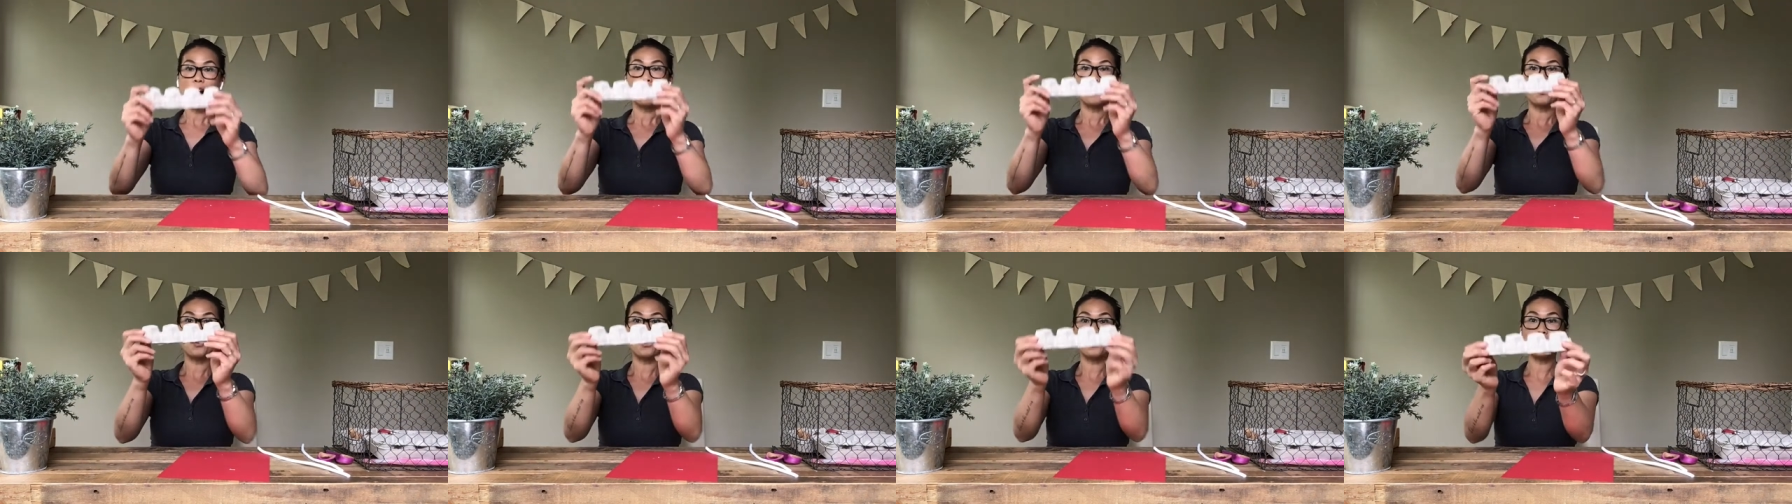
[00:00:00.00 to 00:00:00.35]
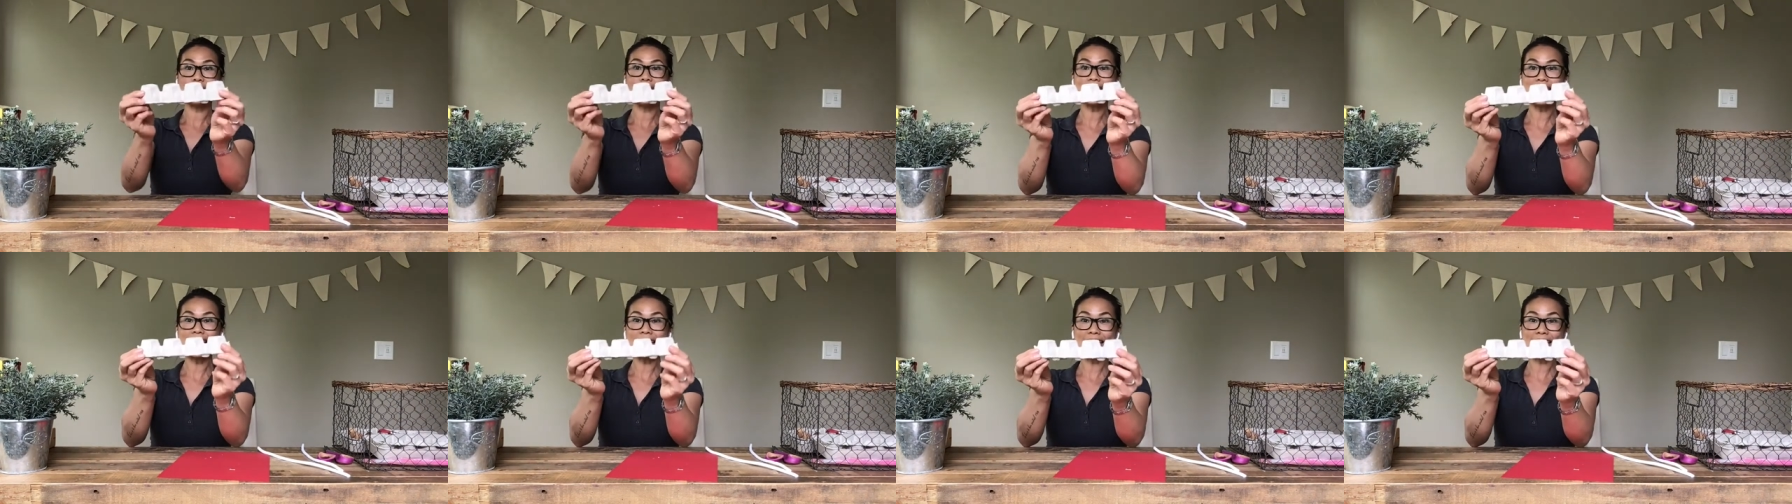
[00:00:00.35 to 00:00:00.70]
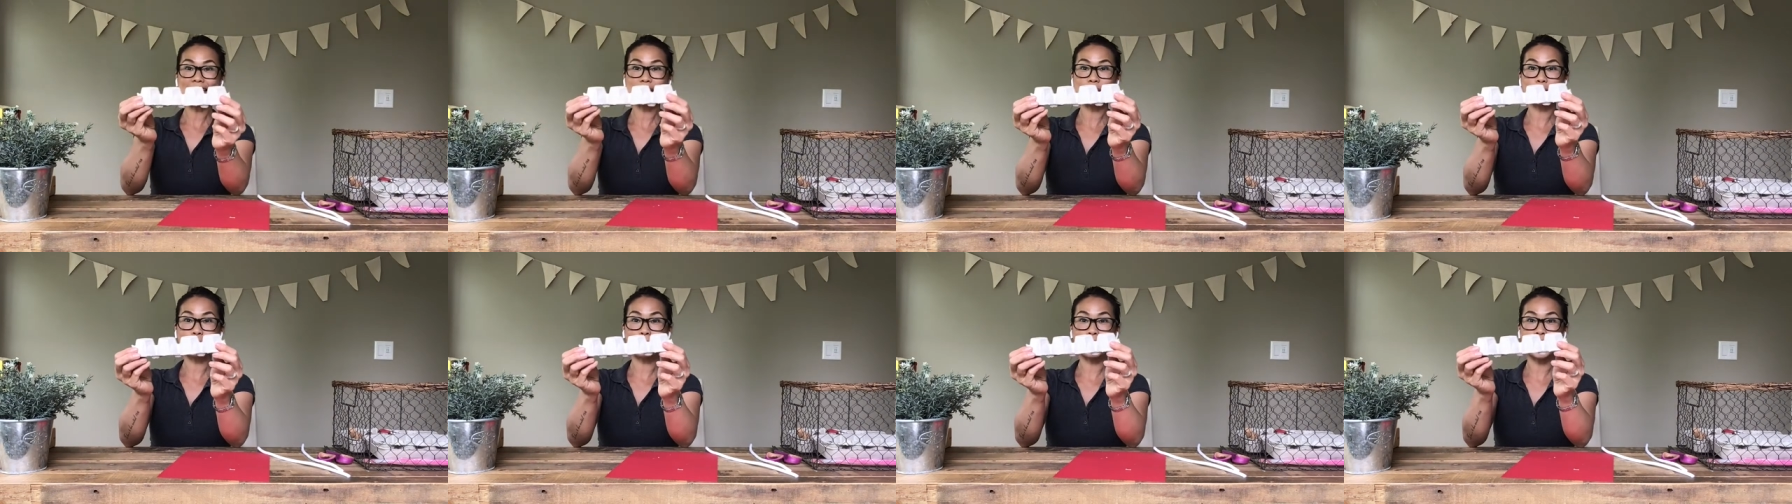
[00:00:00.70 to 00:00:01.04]
We need
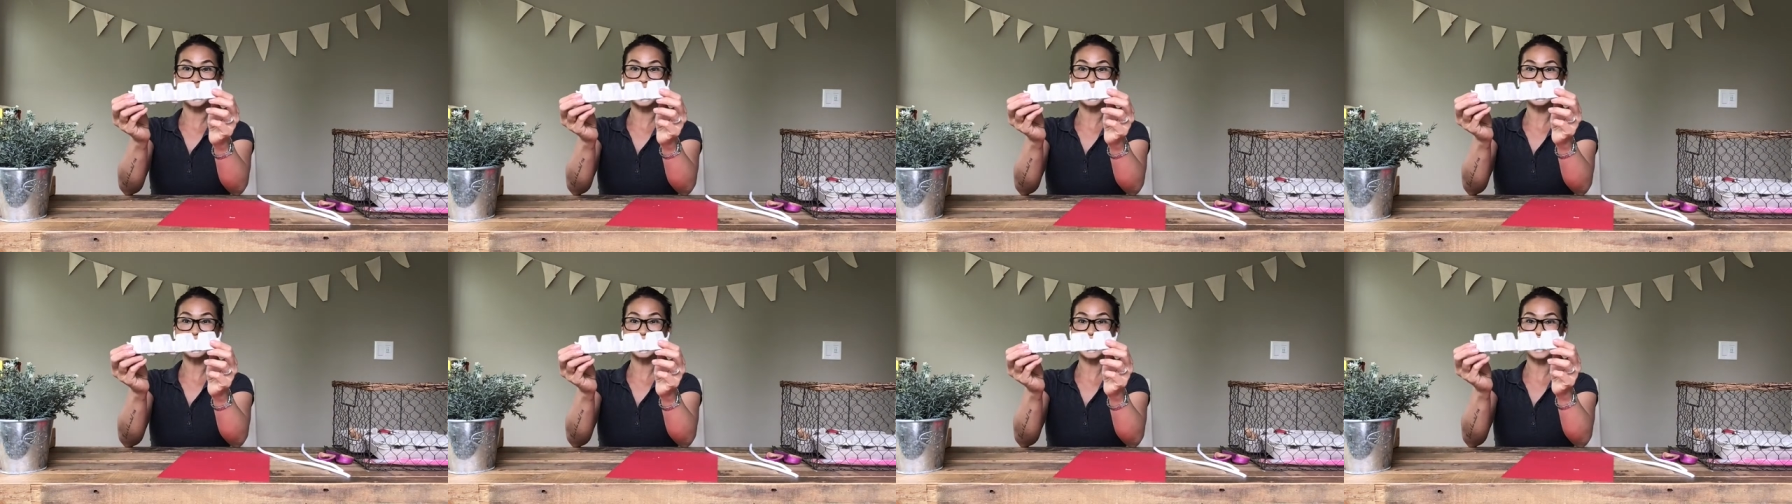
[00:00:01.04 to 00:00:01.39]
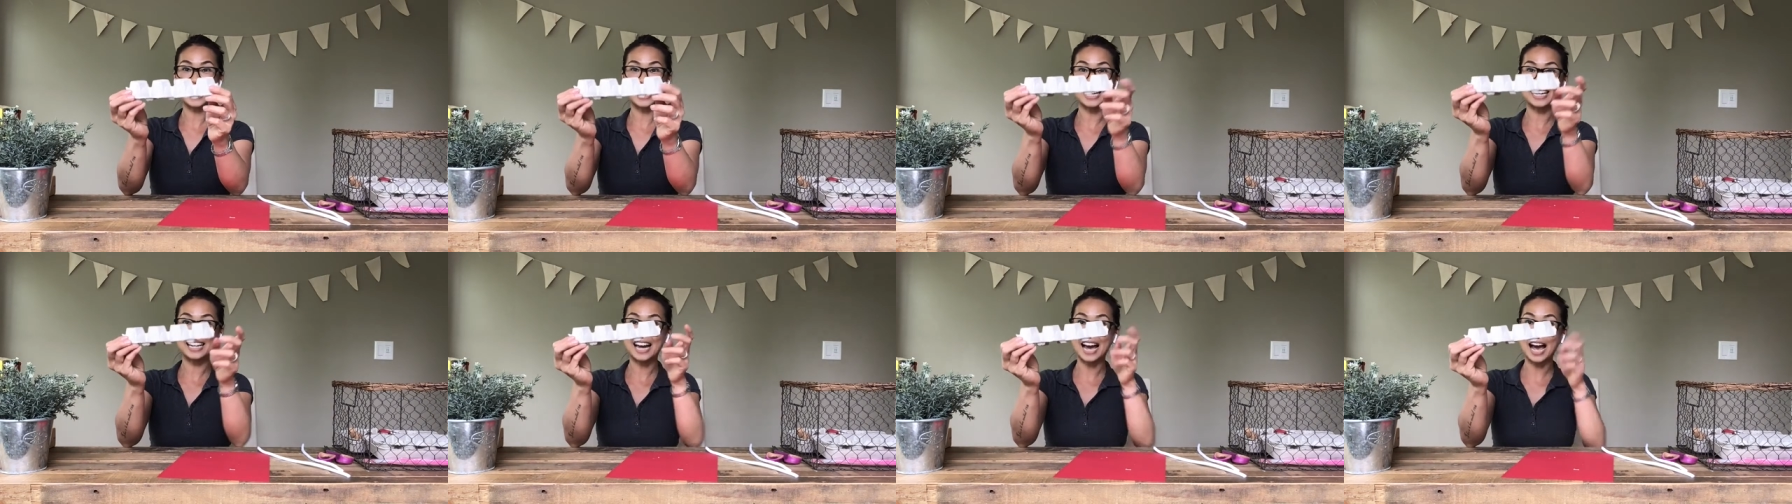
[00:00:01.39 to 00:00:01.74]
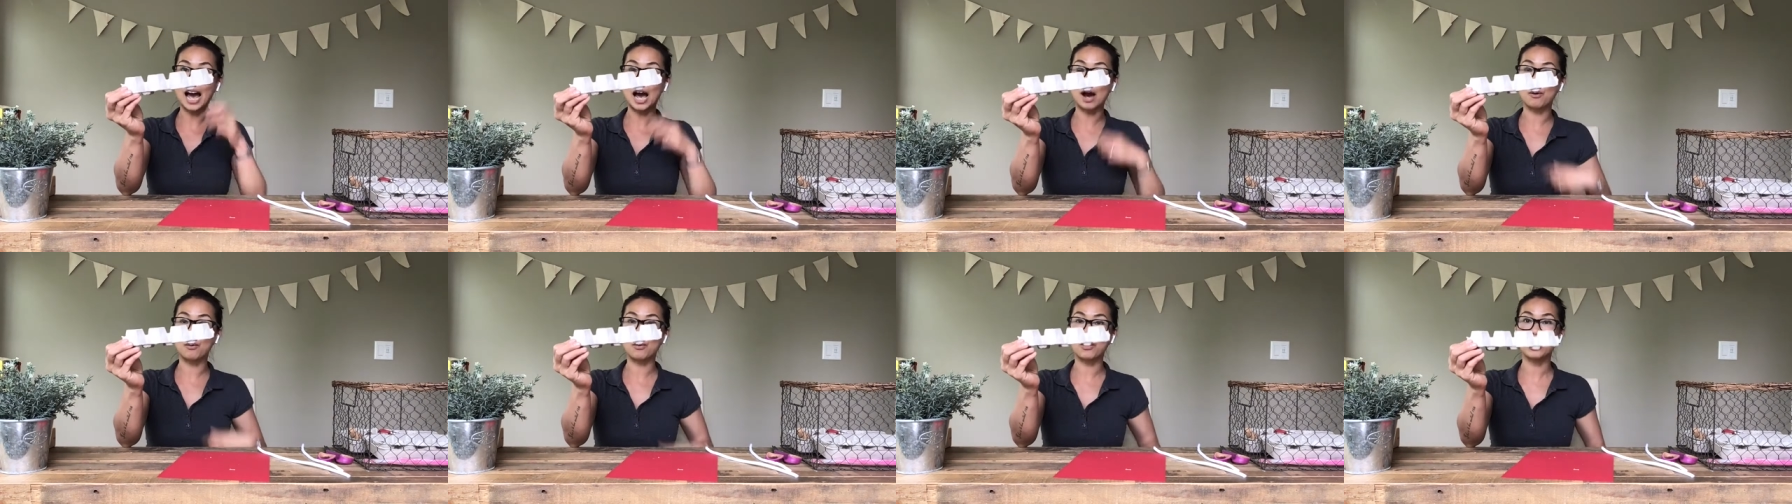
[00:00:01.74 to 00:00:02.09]
to paint in
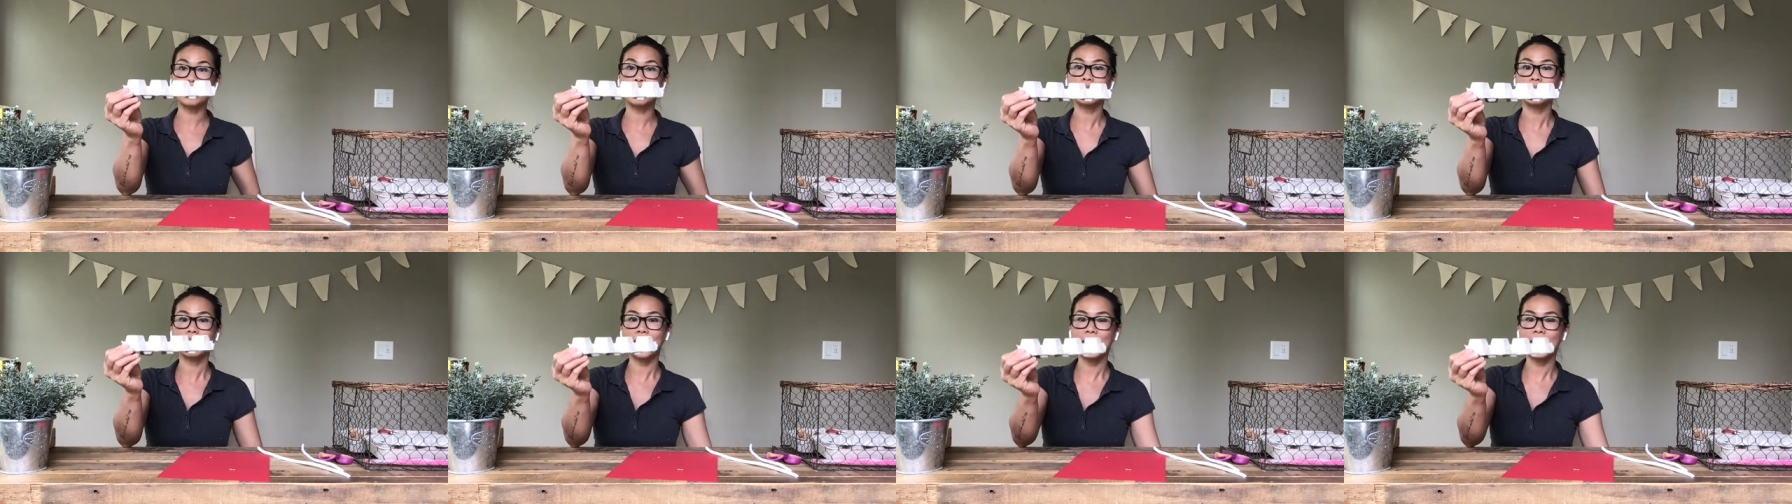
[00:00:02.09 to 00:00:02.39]
our